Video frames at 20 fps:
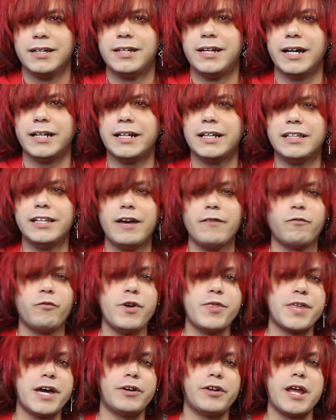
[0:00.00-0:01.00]
Kinda left
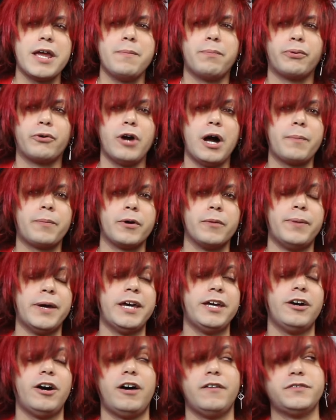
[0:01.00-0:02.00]
without a proper
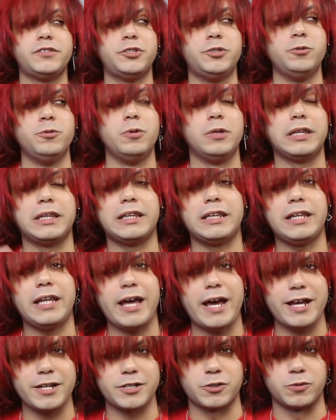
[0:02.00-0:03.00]
payoff to
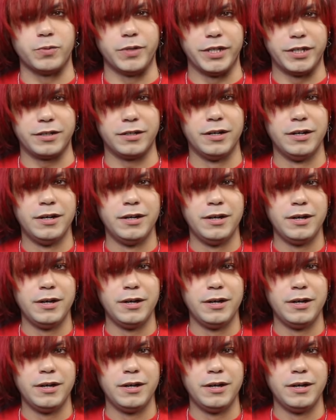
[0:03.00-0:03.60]
last week.